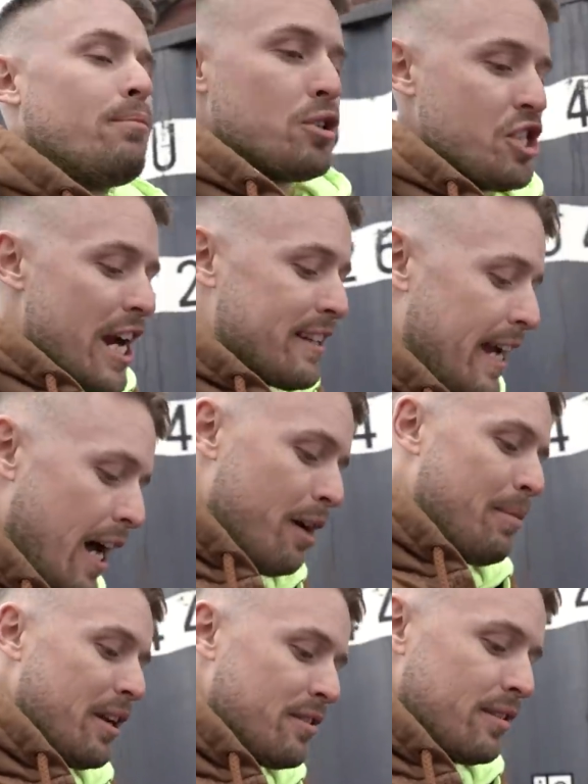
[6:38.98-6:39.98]

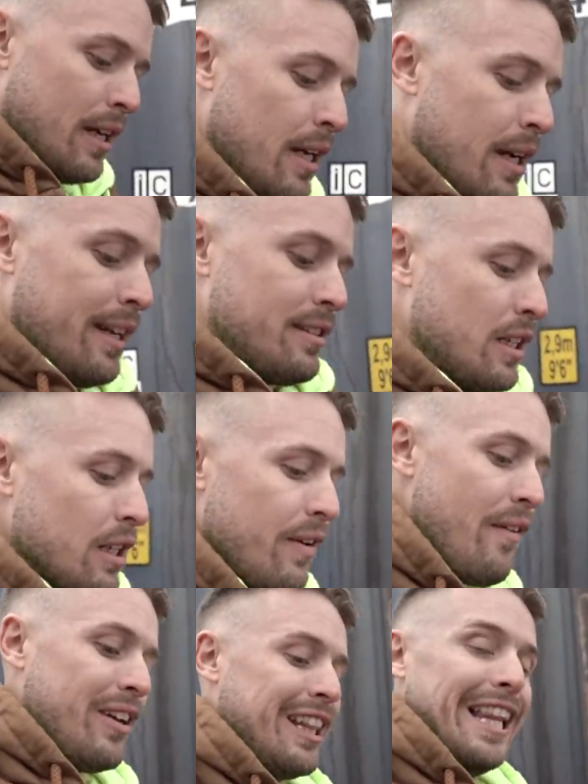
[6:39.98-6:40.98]
projectile, but it's, instead of
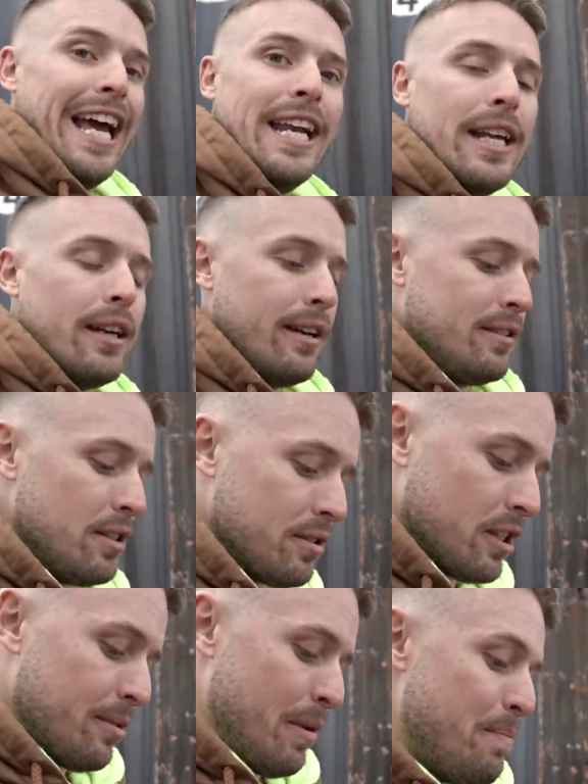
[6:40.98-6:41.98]
having lead, it's
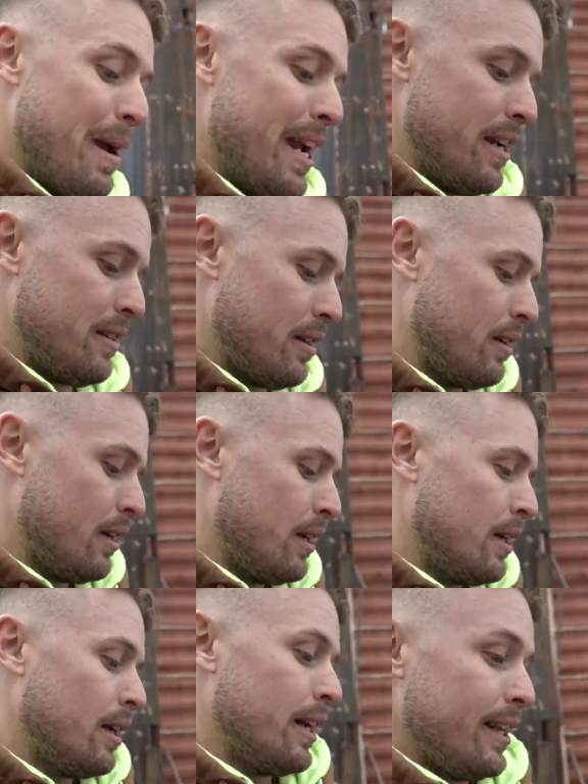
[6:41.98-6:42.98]
just going to be paint.
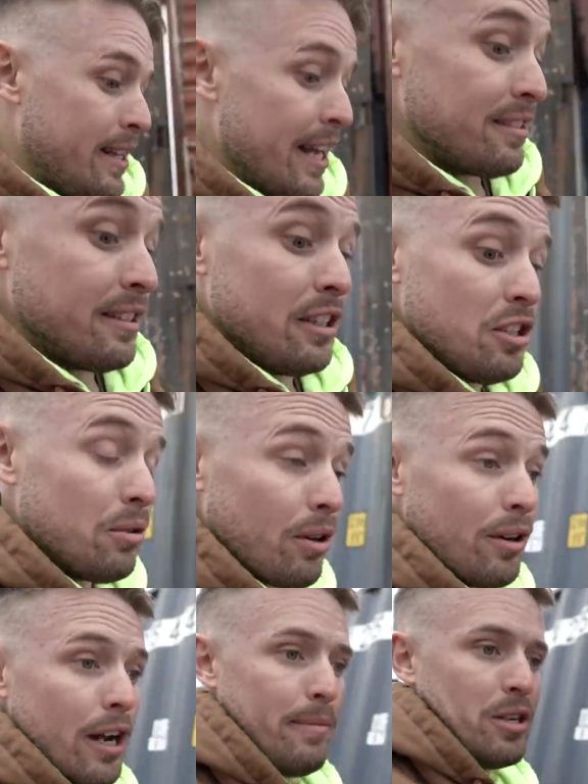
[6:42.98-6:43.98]
And yes, they do
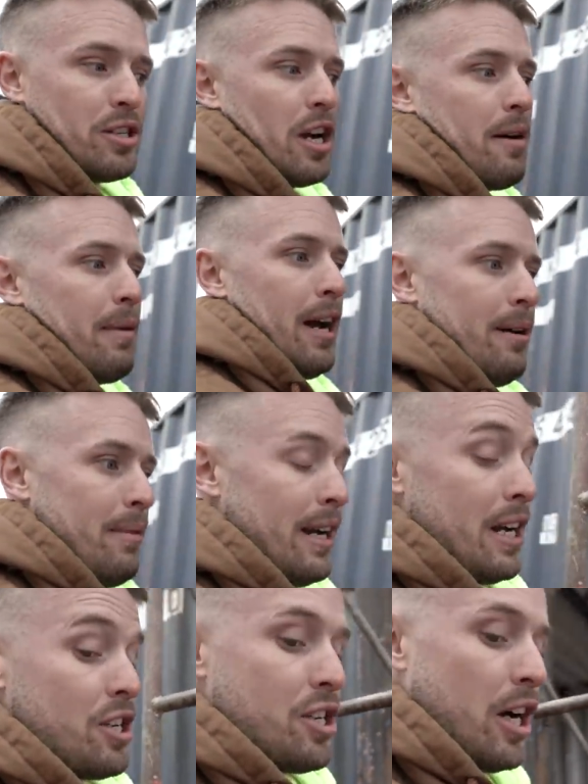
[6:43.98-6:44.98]
hurt. I've been shot by them. I
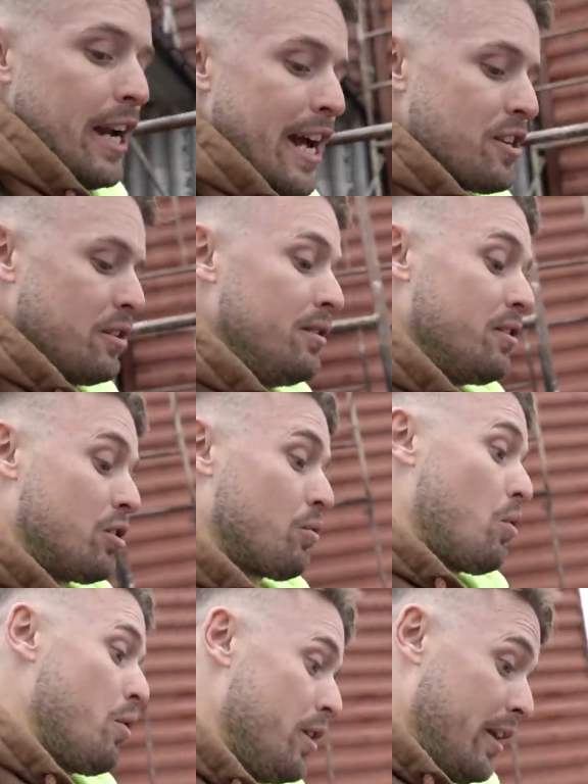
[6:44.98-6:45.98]
got shot actually in the
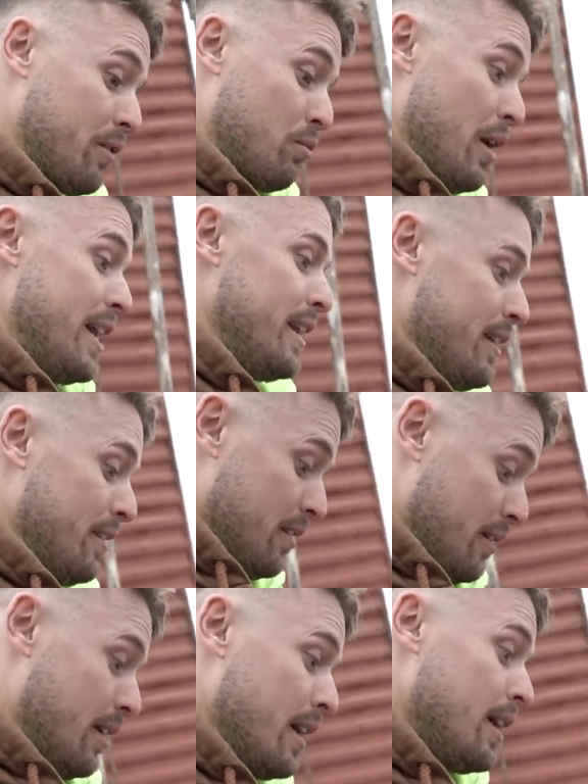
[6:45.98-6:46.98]
groin, like right in
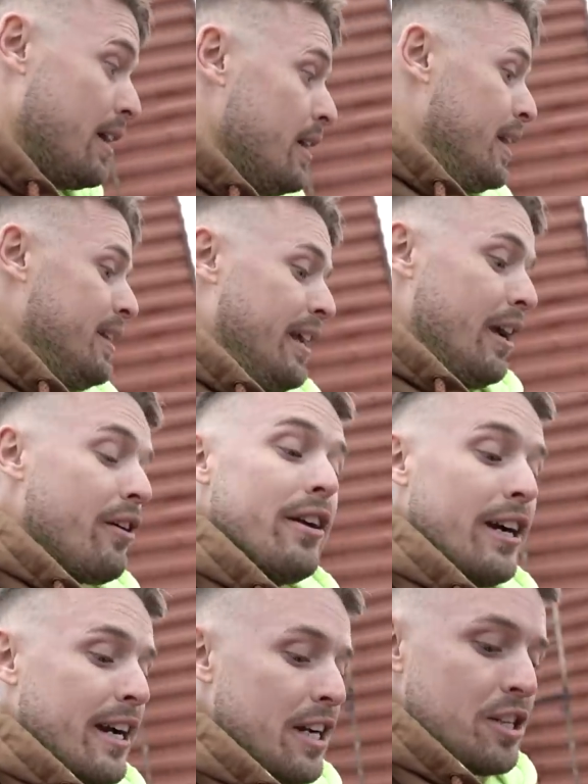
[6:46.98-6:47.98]
the
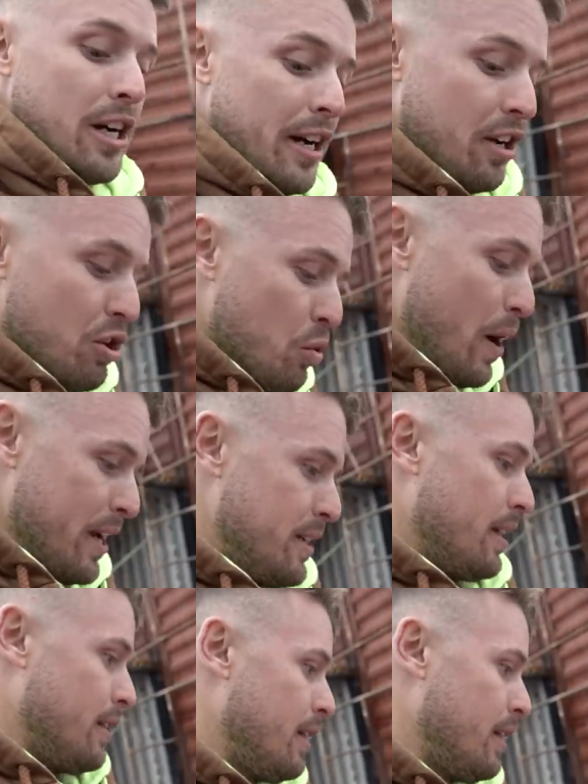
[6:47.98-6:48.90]
area. I got shot in Kuwait,